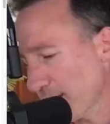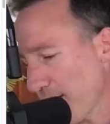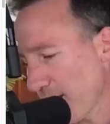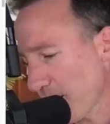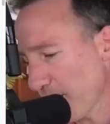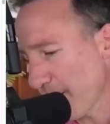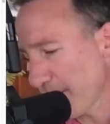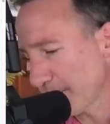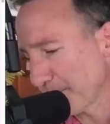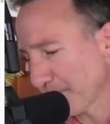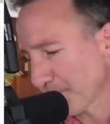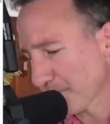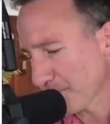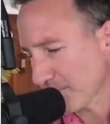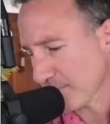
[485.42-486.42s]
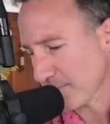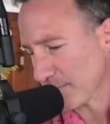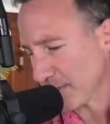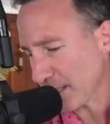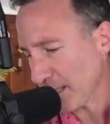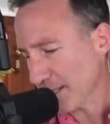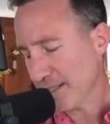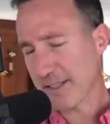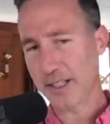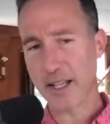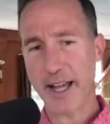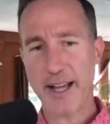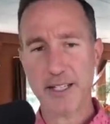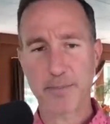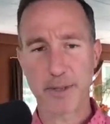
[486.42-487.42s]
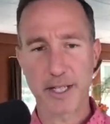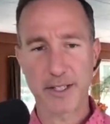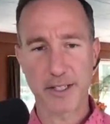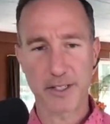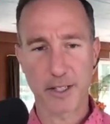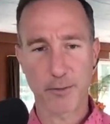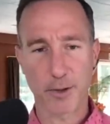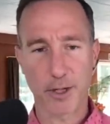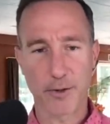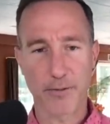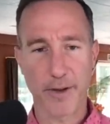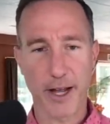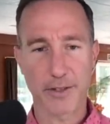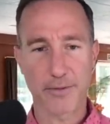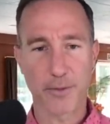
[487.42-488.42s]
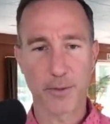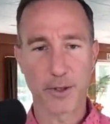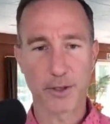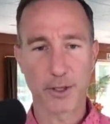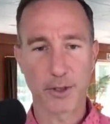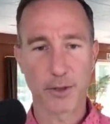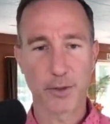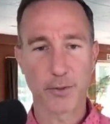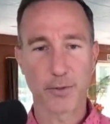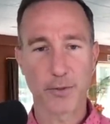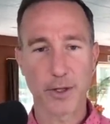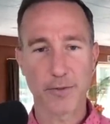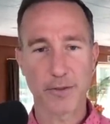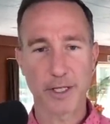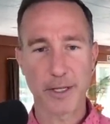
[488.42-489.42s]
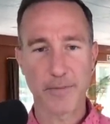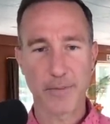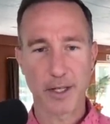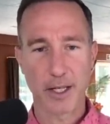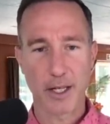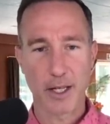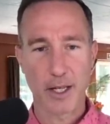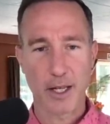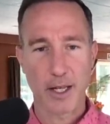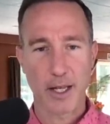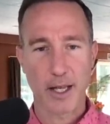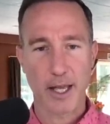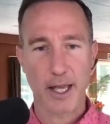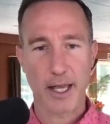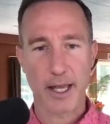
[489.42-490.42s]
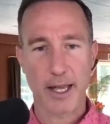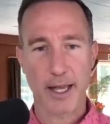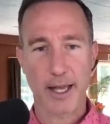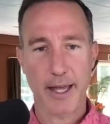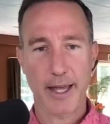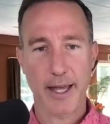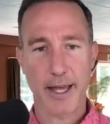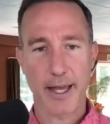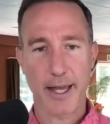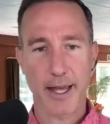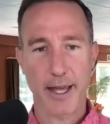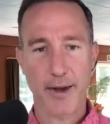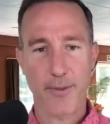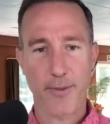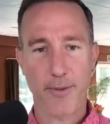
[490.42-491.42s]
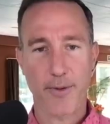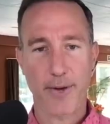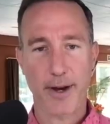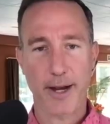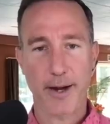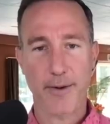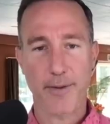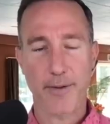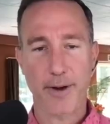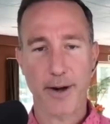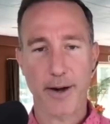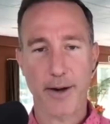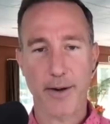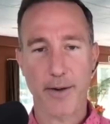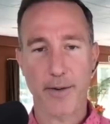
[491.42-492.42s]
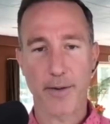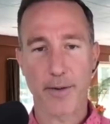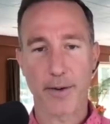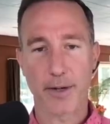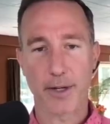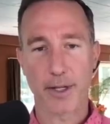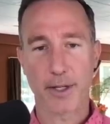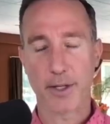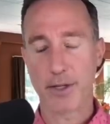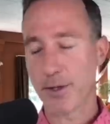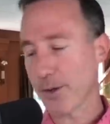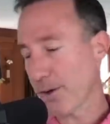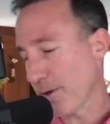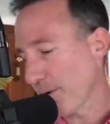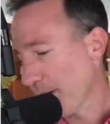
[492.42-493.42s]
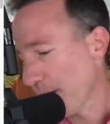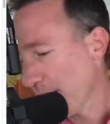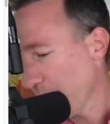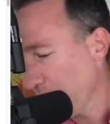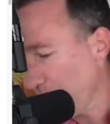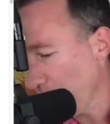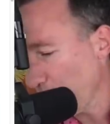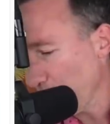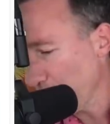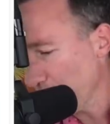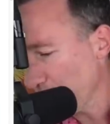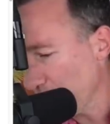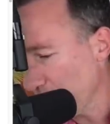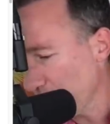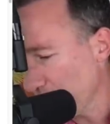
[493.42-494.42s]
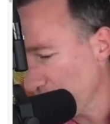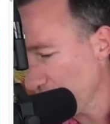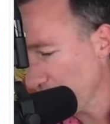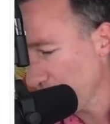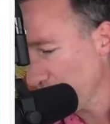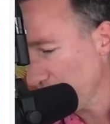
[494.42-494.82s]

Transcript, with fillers: to talk about, this is the last piece. That's gonna, we're going to fast forward to two fifty and right around here. Here. And what this is,